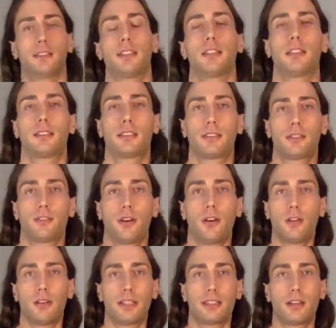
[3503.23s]
just
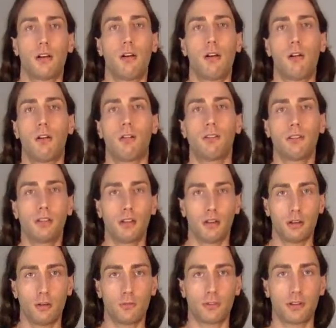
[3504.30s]
throw it on
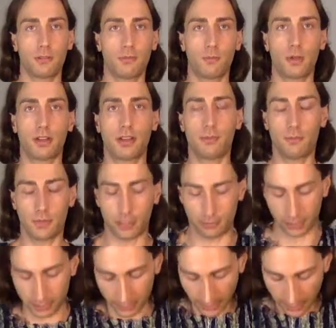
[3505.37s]
over what I'm
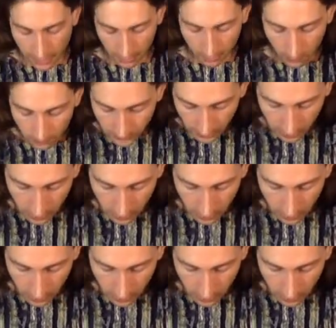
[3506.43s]
wearing now.